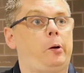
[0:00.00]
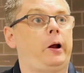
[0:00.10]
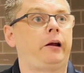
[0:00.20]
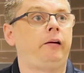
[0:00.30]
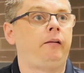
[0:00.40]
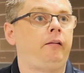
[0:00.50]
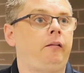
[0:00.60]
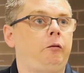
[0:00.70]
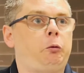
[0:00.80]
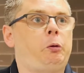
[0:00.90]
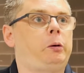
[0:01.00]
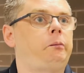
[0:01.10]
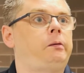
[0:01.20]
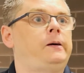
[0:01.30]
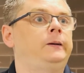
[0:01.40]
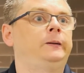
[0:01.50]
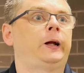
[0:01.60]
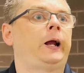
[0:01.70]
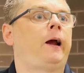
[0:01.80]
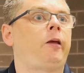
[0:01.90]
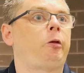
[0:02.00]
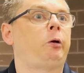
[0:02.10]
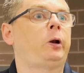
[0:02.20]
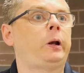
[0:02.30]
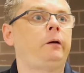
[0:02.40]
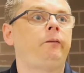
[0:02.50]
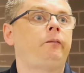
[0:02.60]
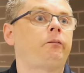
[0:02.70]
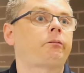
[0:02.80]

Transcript: like quarter past, say 8.30, and